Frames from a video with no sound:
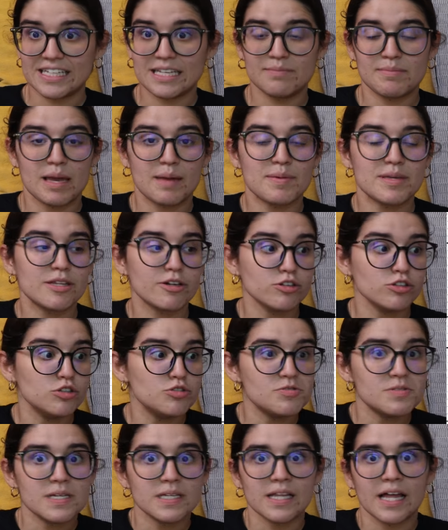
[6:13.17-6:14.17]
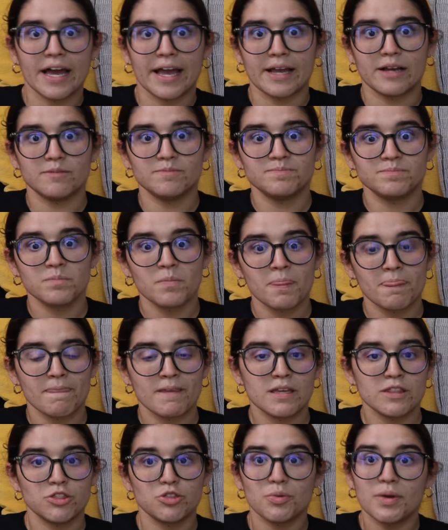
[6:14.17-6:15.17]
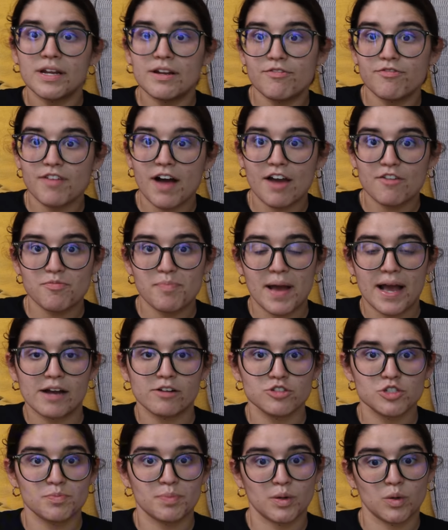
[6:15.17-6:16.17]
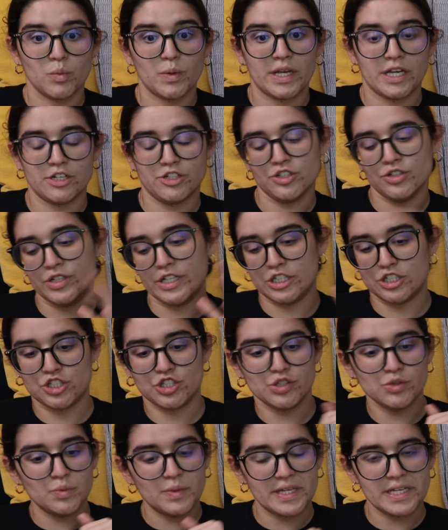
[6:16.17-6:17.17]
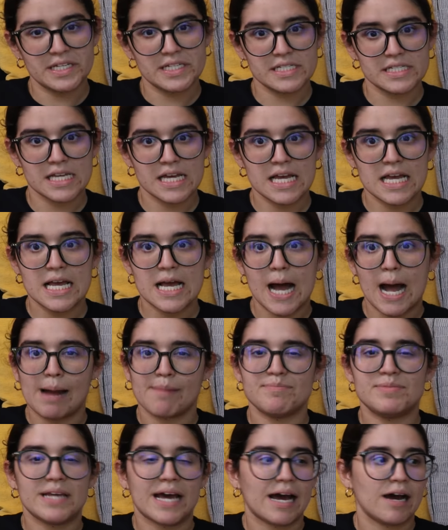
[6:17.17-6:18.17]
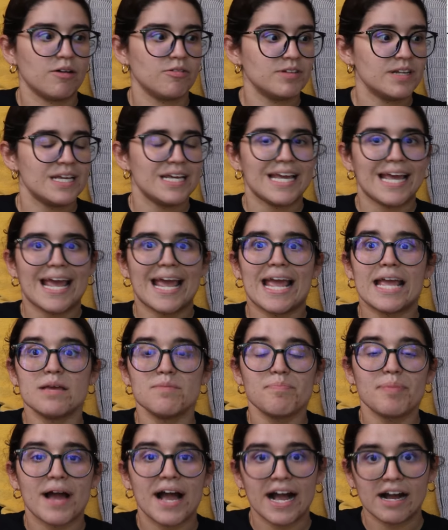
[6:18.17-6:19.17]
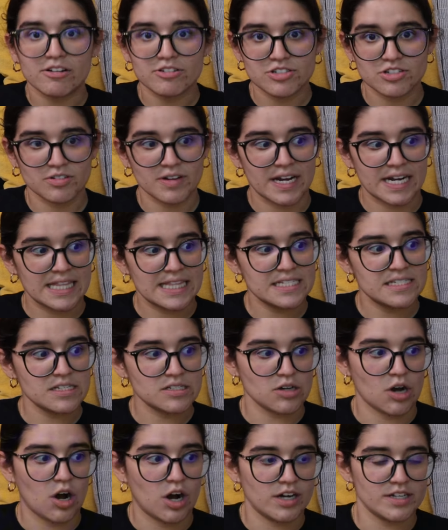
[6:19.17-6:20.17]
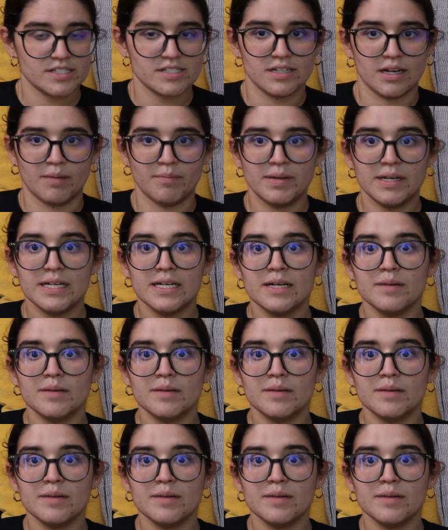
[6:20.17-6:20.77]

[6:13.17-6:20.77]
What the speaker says: Maybe they're losing like 3 to 5 pounds per week. Dude, in 2 weeks, I'm down 8 pounds already. This is awesome.